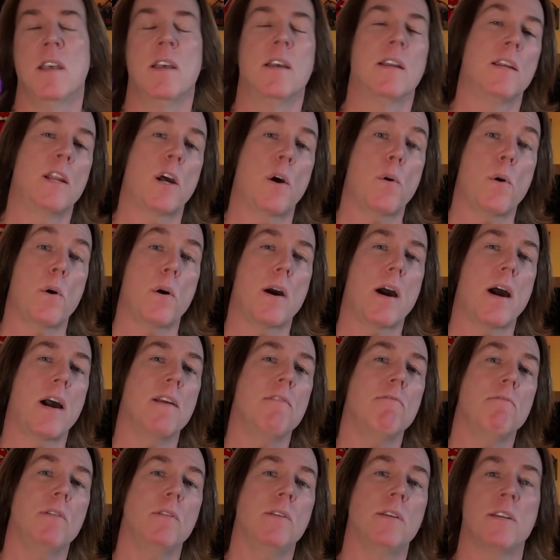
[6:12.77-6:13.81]
Now, I
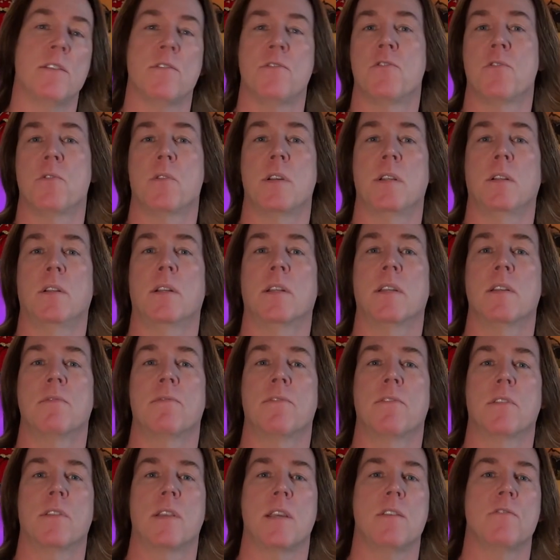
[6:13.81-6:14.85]
really enjoy looking
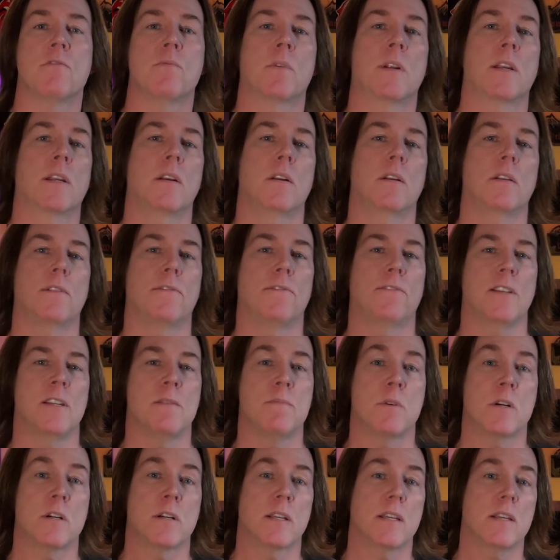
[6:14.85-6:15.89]
for these when I go to the flea
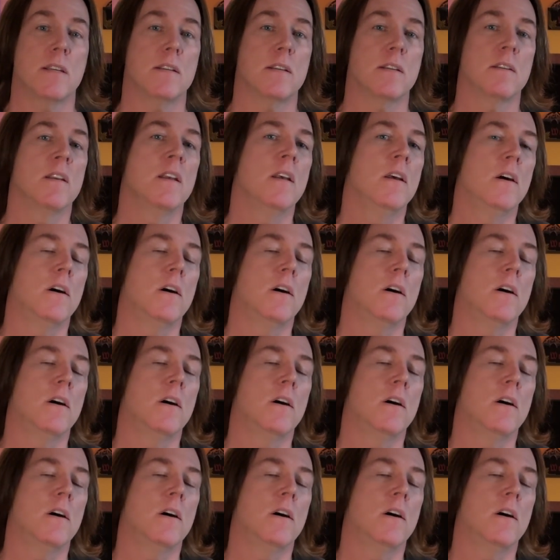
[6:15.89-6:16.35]
market.